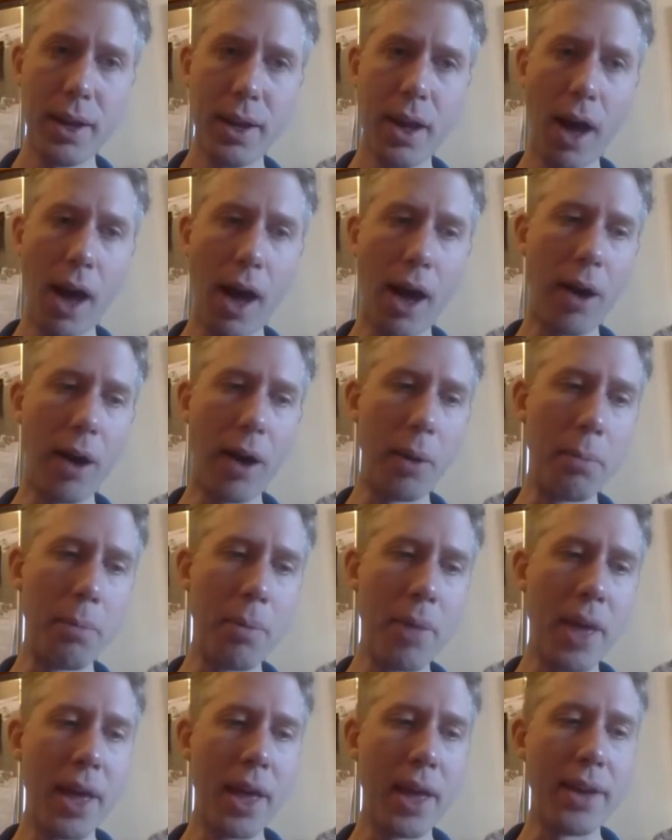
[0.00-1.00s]
Now,
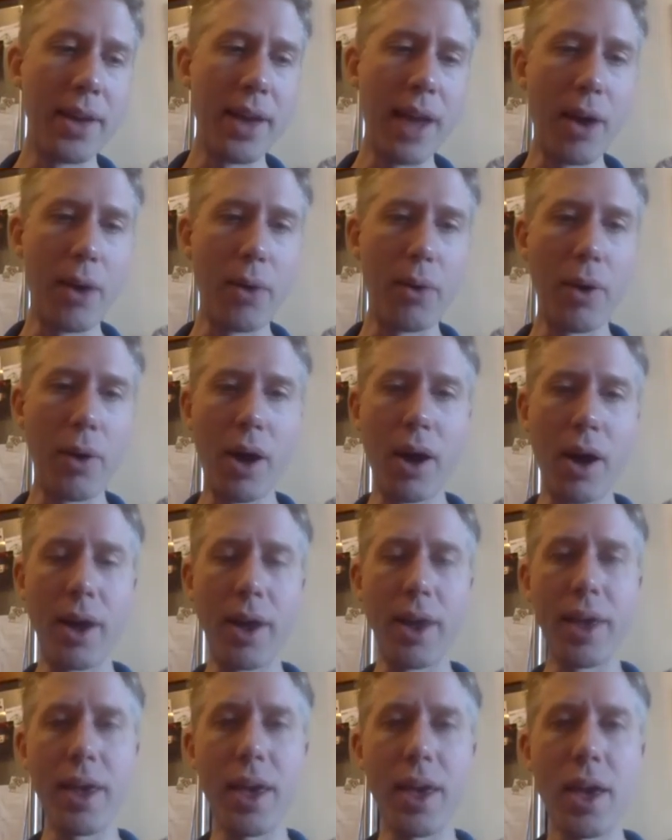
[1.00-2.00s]

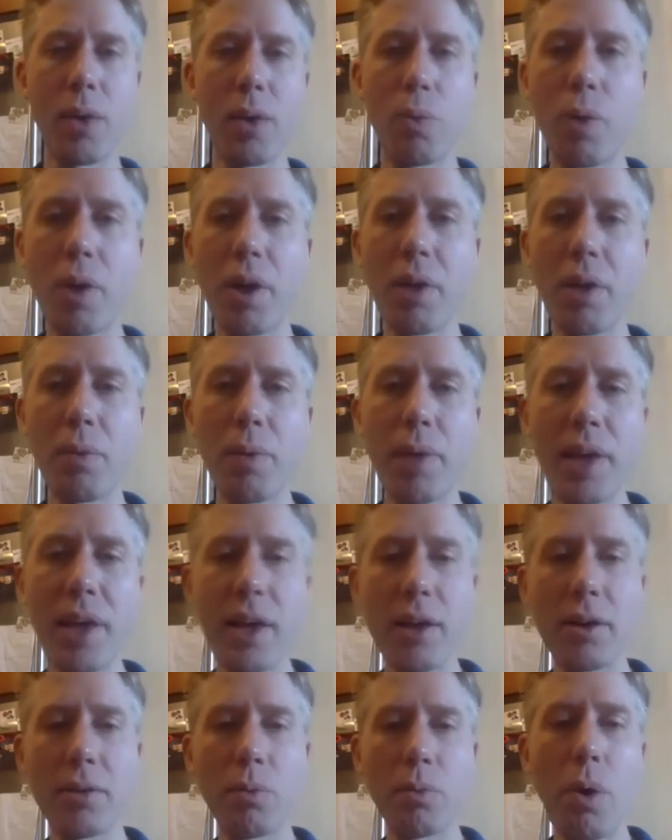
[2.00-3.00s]
what
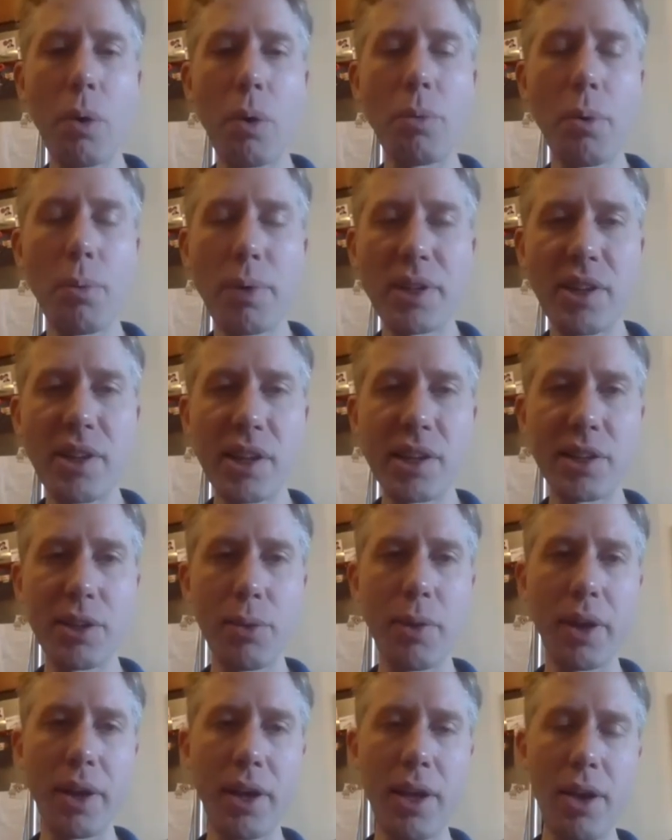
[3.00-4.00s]
were we just
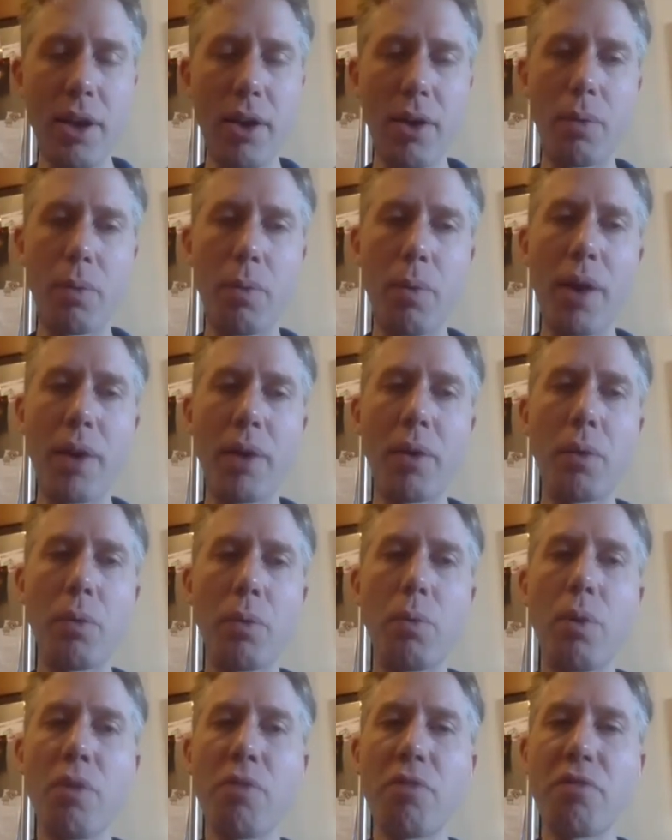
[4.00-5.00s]
doing here? When
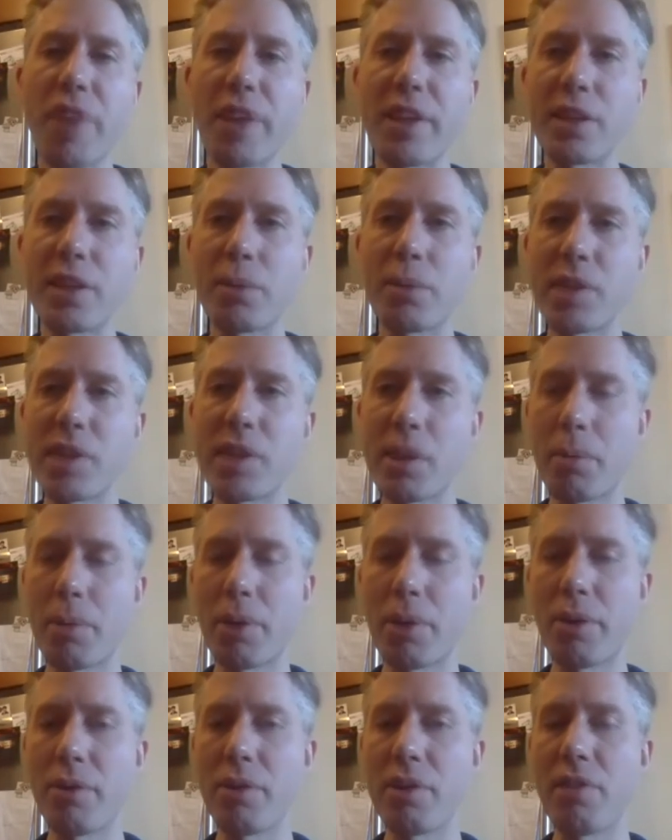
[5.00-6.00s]
we're faced with
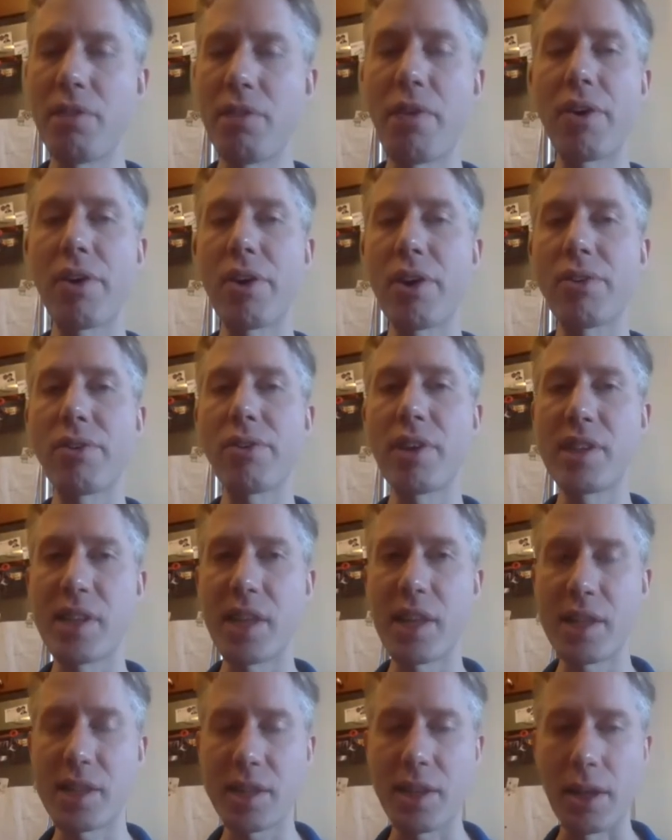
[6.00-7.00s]
somebody who's very
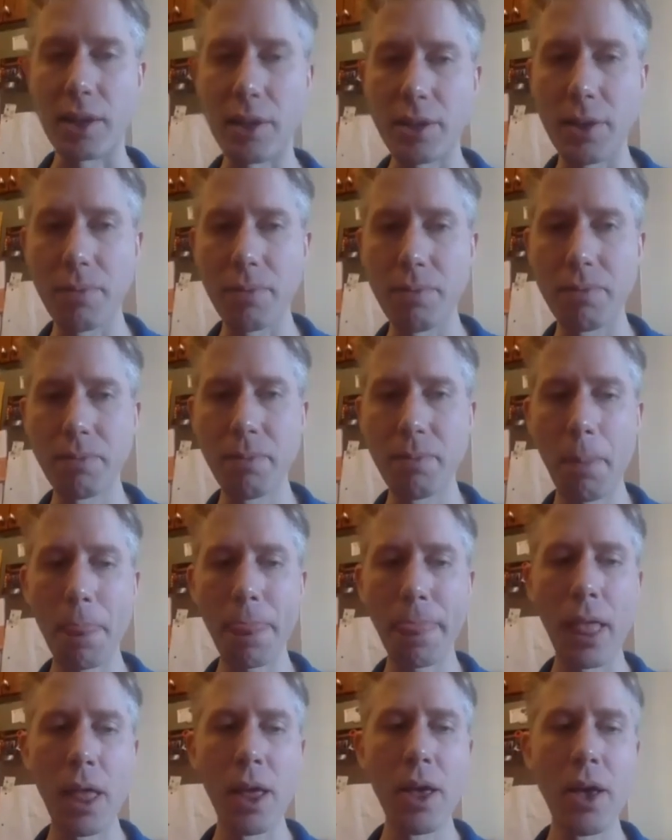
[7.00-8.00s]
resistant,
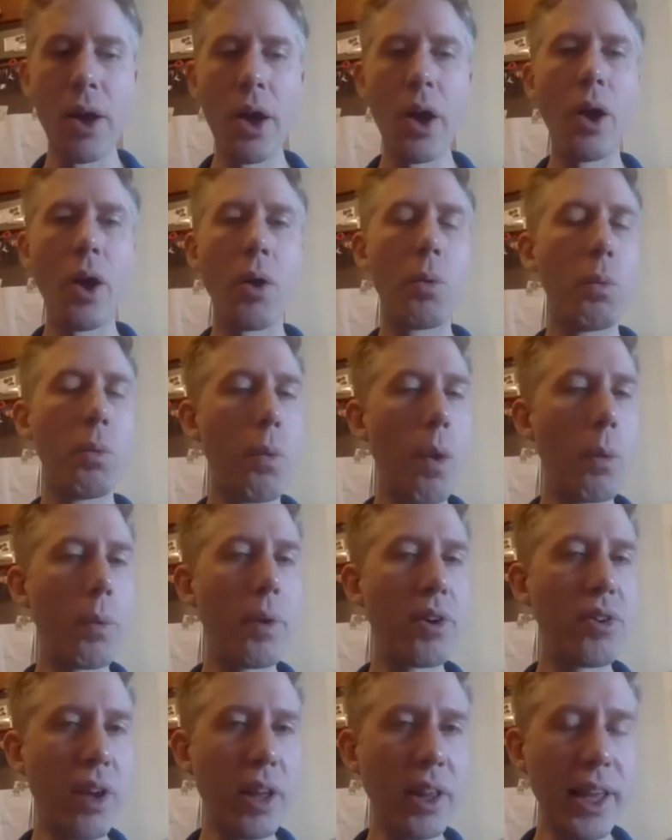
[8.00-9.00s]
what
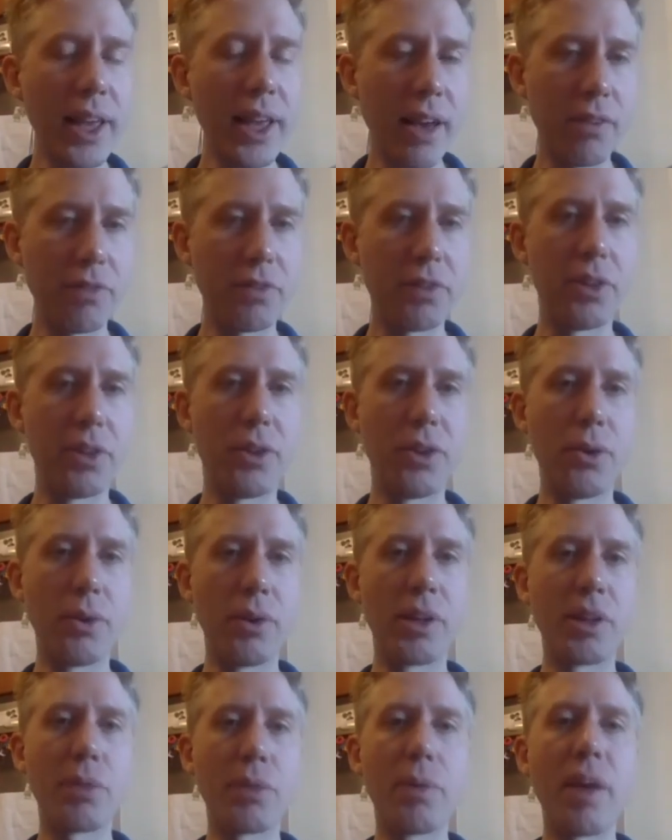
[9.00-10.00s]
we really have to do
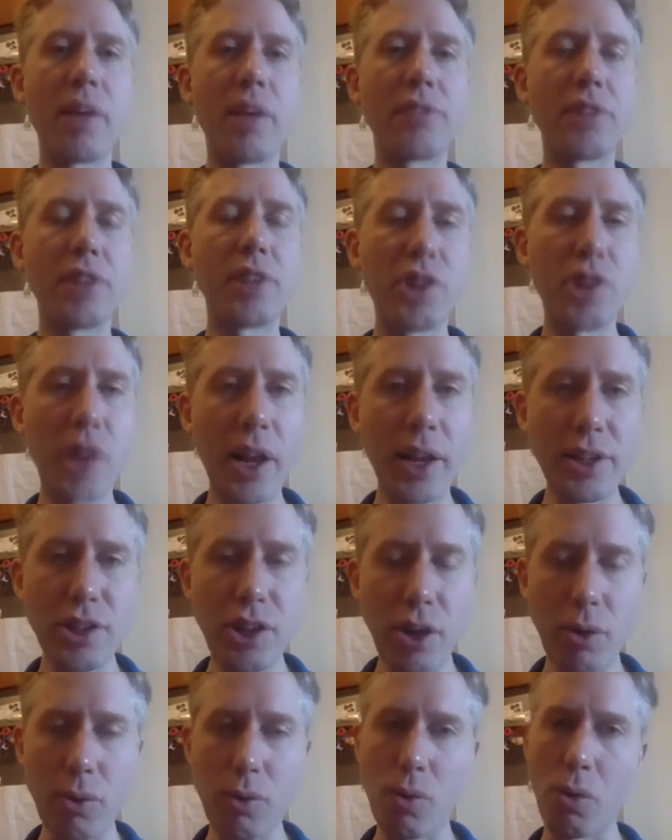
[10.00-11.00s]
is we have to
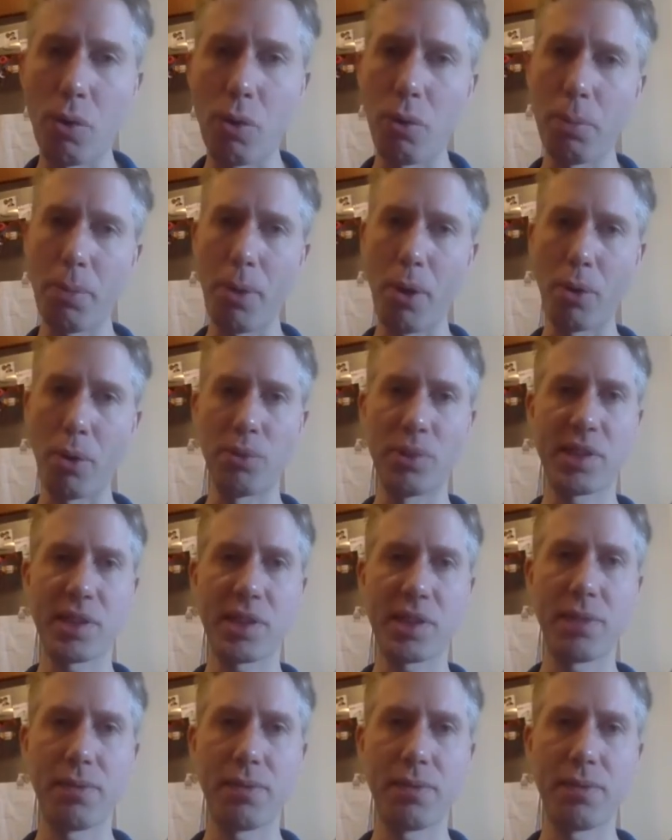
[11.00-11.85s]
change our goalpost.